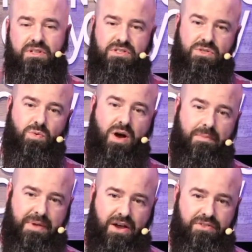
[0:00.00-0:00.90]

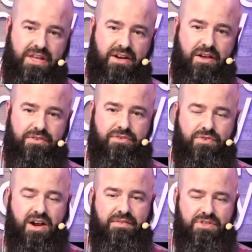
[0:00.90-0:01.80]
swap out that other
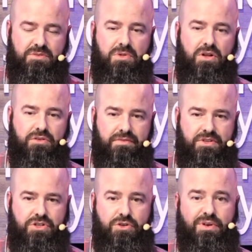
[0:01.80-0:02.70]
drive, the smaller of the
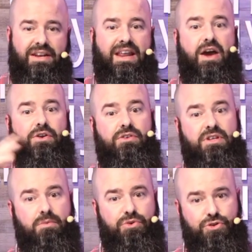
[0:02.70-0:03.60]
two, and now you
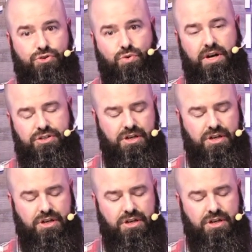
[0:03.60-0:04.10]
double your storage.